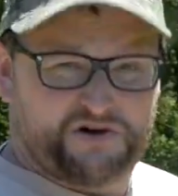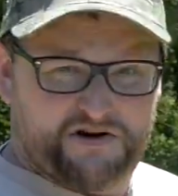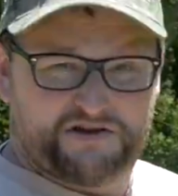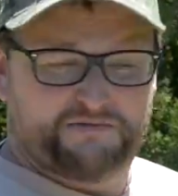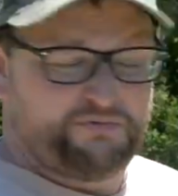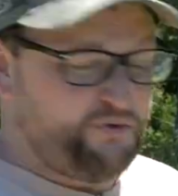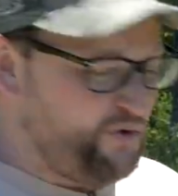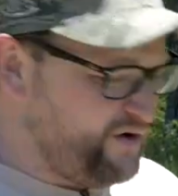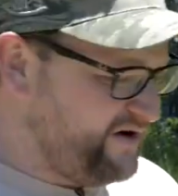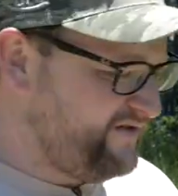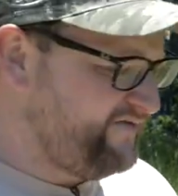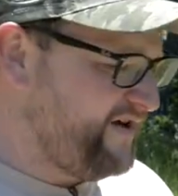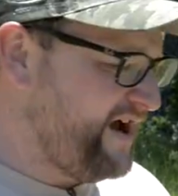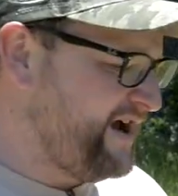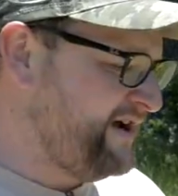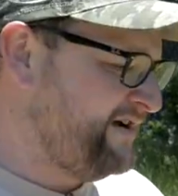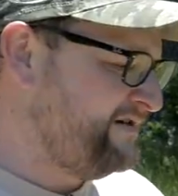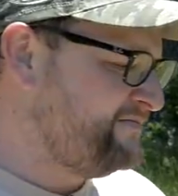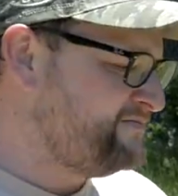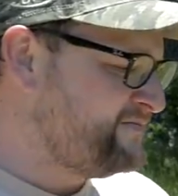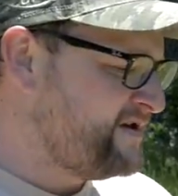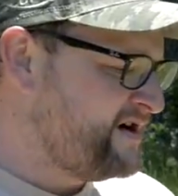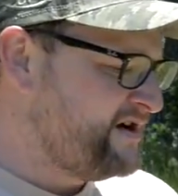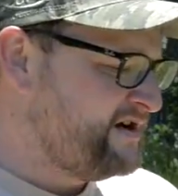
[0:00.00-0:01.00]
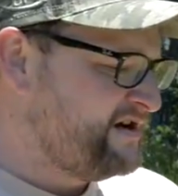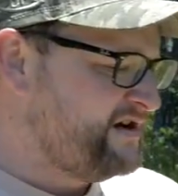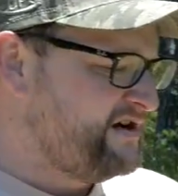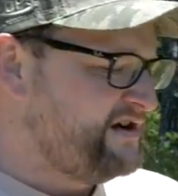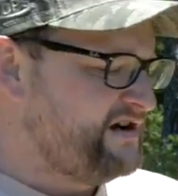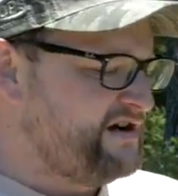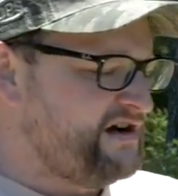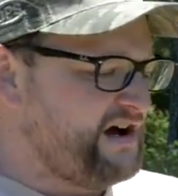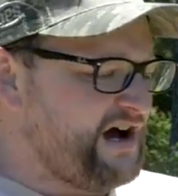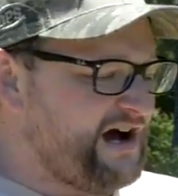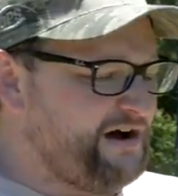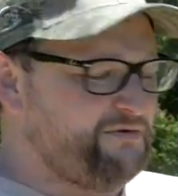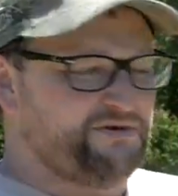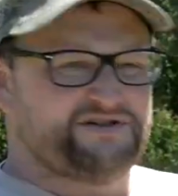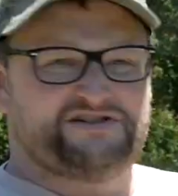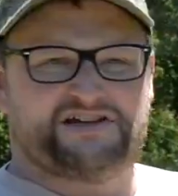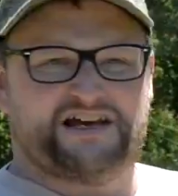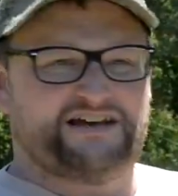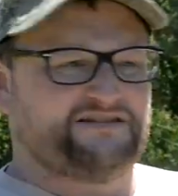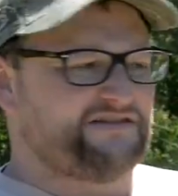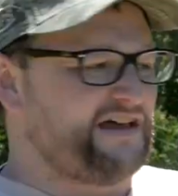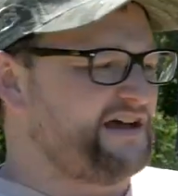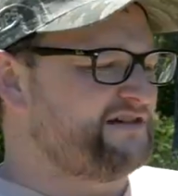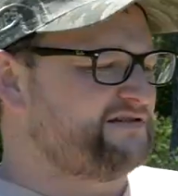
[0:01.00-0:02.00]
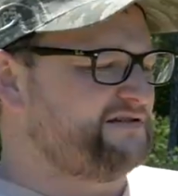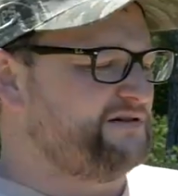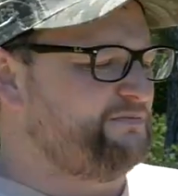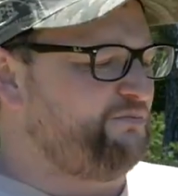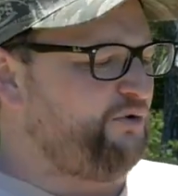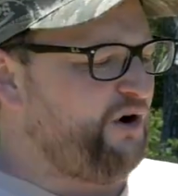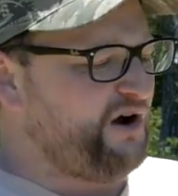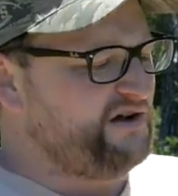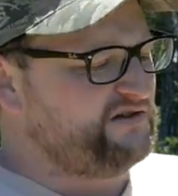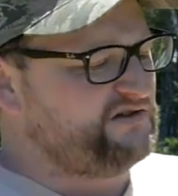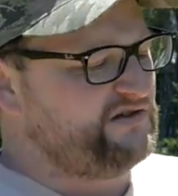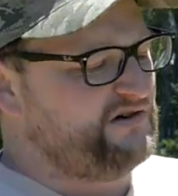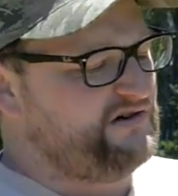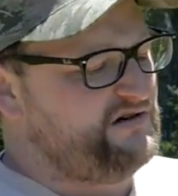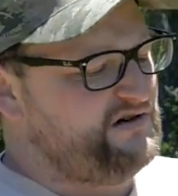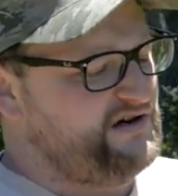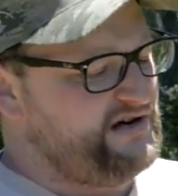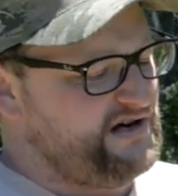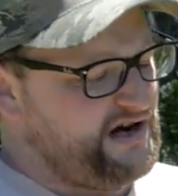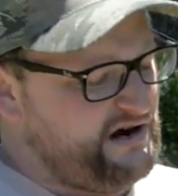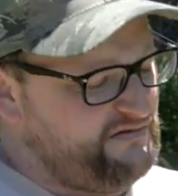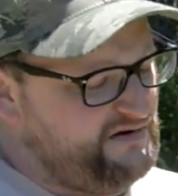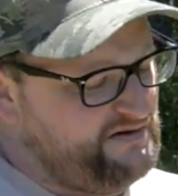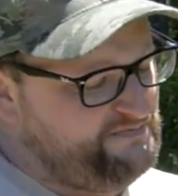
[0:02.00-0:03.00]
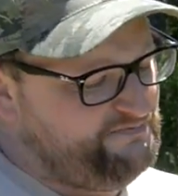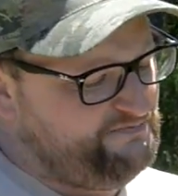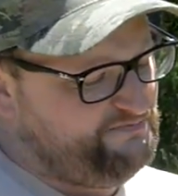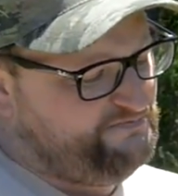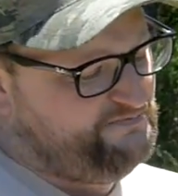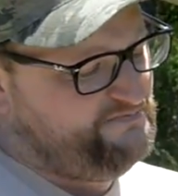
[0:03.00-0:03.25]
to the point of aim, I would take that suppressor and I would